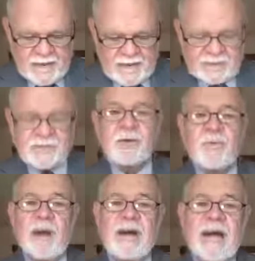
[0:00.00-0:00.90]
And so
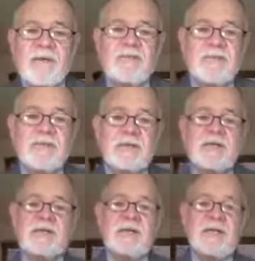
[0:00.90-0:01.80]
right after this
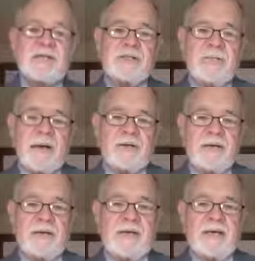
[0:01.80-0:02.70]
discussion about
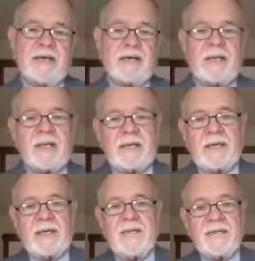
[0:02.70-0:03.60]
clean and
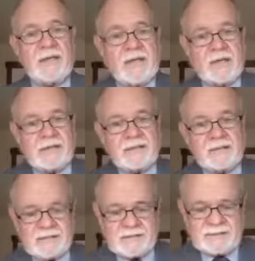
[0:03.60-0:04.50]
unclean
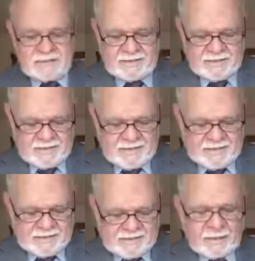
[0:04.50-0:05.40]
things,
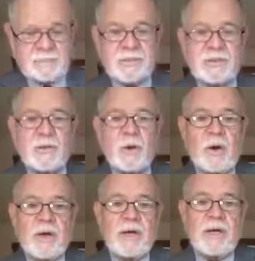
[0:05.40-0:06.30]
comes a
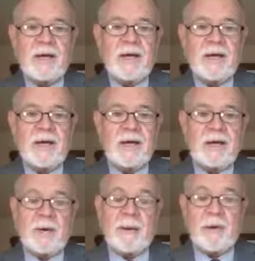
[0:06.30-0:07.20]
story about